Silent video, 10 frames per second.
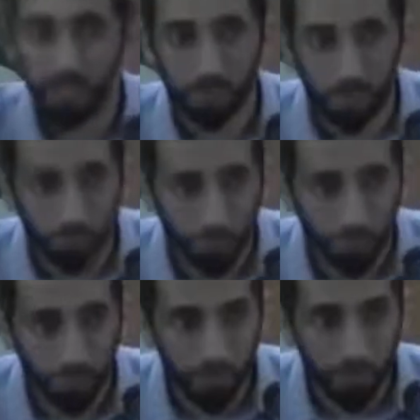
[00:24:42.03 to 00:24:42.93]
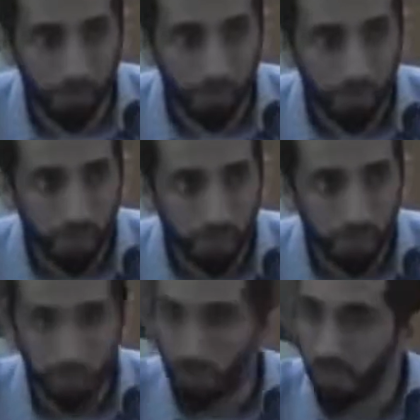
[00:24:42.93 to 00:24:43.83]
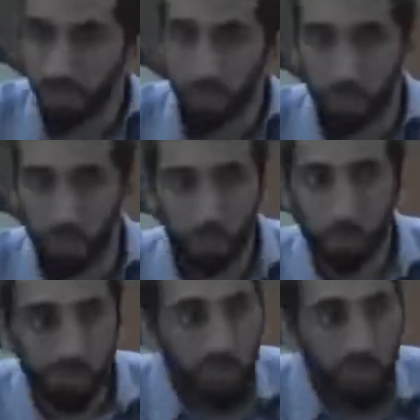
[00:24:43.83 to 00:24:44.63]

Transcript: extra food, when you're about to go, you don't